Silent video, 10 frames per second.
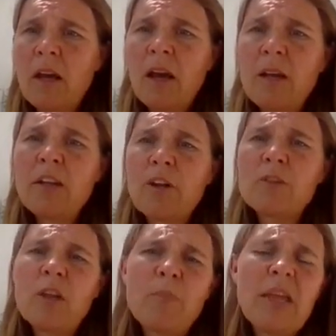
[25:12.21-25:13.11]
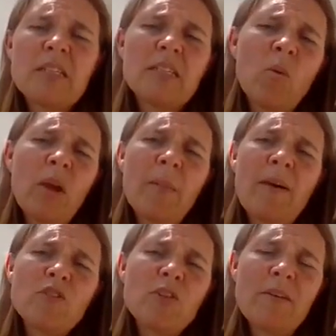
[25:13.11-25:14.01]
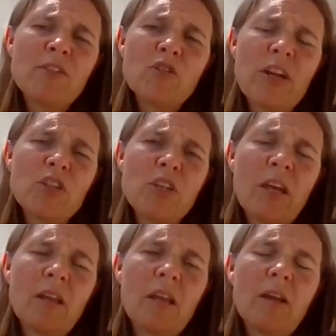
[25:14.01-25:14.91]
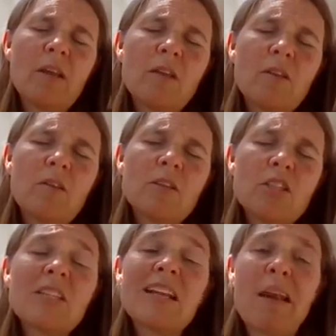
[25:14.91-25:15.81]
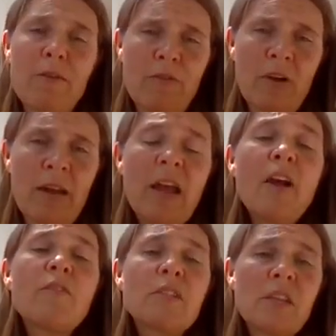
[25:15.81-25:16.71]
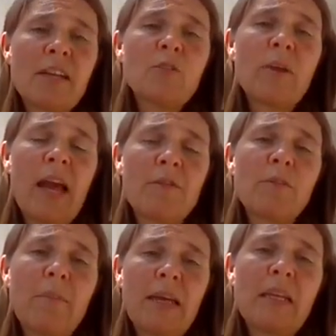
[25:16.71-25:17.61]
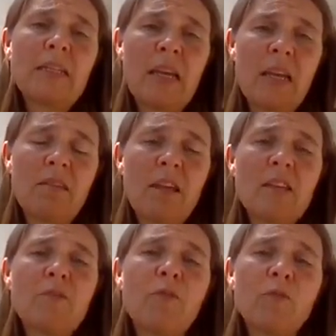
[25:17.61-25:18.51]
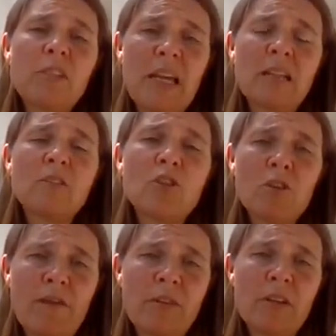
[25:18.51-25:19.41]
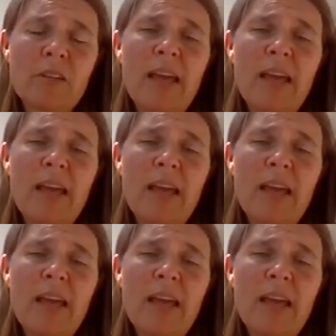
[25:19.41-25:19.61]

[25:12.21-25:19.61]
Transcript: no, so Peter, talking about the travellers trashing it, just to clarify, the site we have at Mannings Heath is for settled travellers.